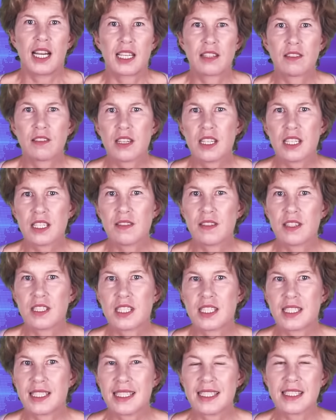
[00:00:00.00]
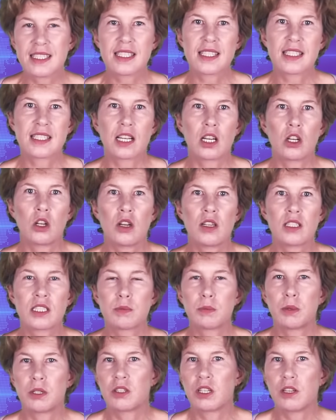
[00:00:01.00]
I think this tells us a lot
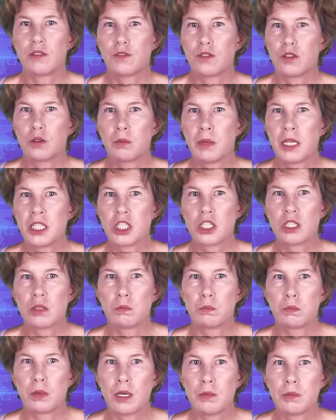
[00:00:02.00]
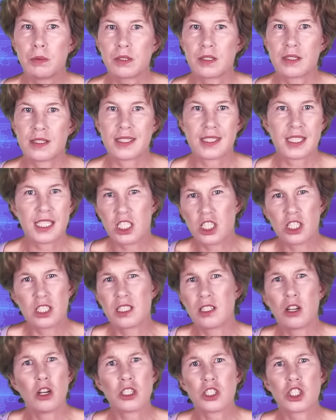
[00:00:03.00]
about information bubbles. It's
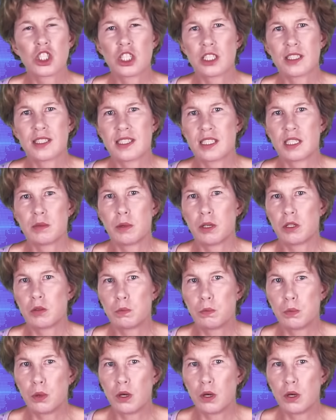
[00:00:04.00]
not just about